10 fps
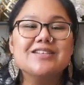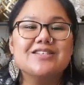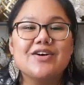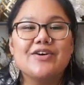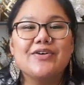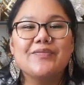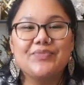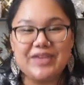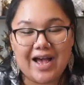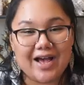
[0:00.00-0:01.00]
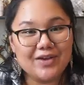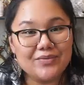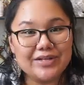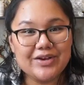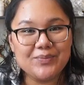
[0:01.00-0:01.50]
so yeah I
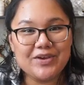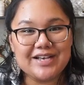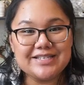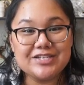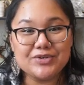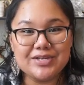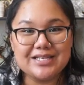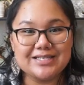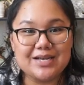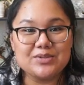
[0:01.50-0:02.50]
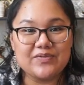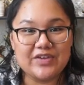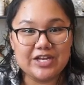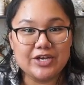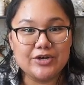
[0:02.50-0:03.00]
really hope you guys enjoy these types of
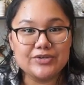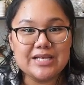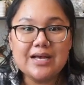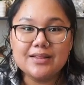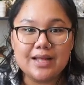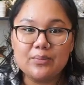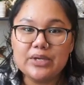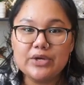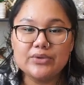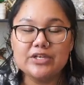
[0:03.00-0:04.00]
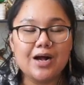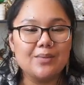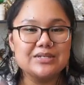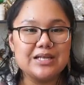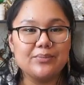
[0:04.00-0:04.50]
videos let me know in the
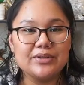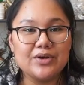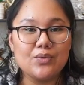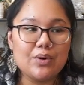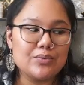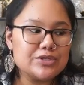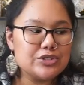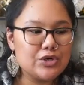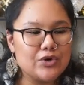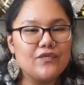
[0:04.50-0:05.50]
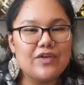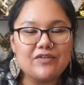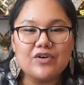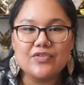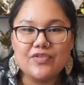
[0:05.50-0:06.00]
comments down below what was your
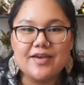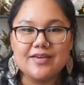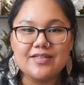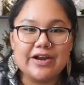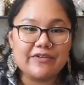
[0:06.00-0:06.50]
favorite thing that